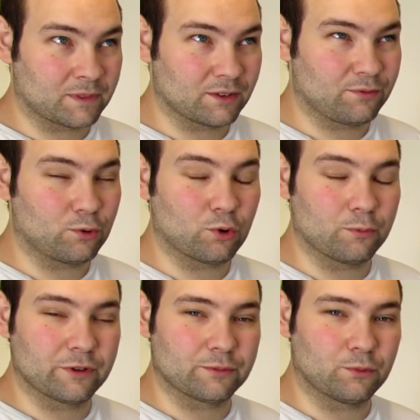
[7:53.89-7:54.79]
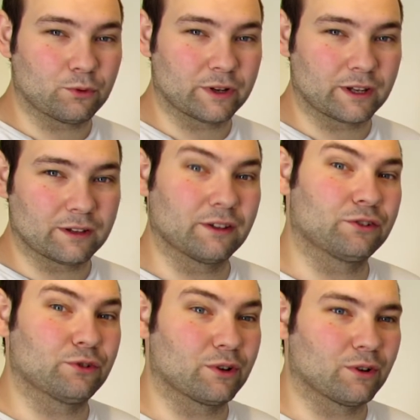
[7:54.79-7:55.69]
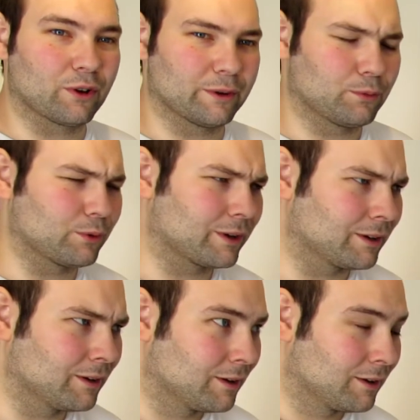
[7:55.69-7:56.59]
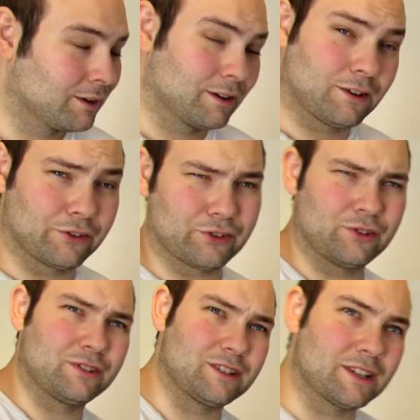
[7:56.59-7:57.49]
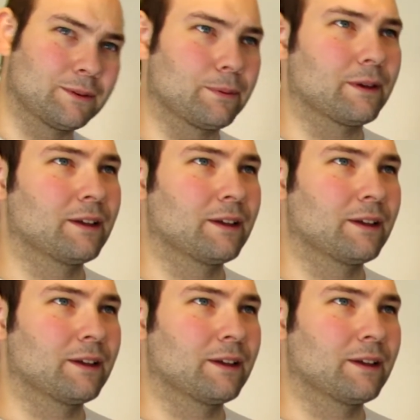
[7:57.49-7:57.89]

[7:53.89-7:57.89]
forum this morning at 2 o'clock in the morning because I couldn't sleep,